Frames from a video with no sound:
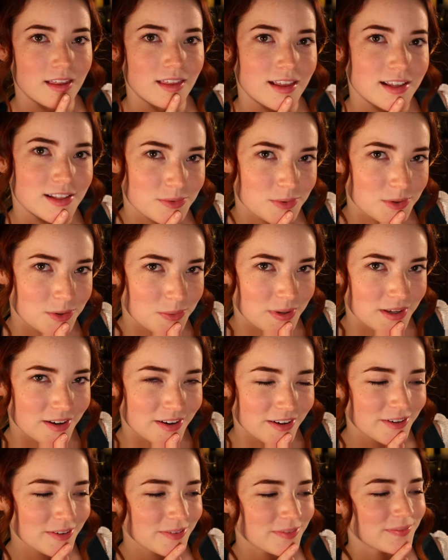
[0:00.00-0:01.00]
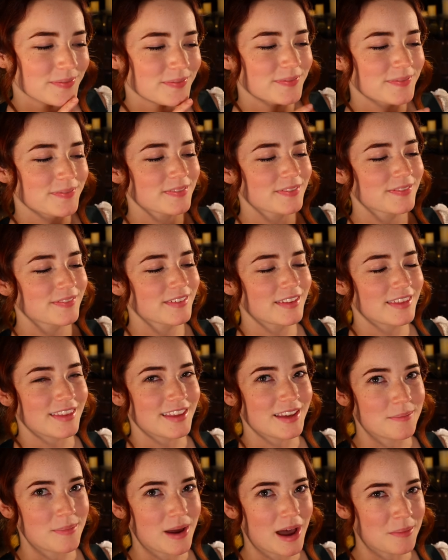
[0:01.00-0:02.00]
That's where we are.
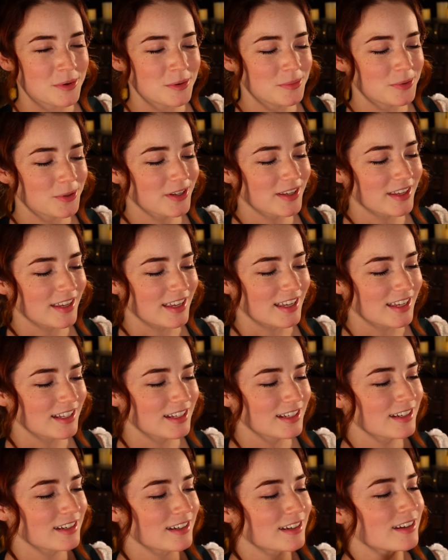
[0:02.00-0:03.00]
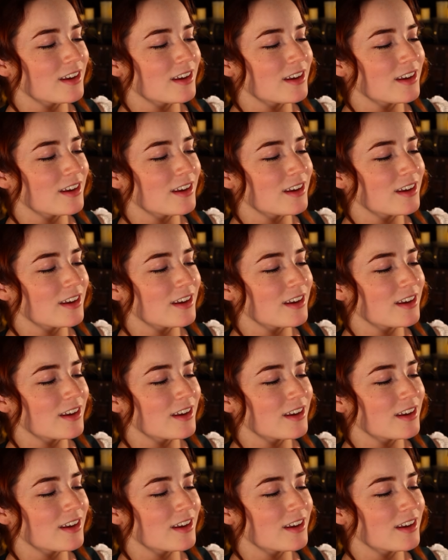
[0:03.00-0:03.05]
The Babblebrook Inn,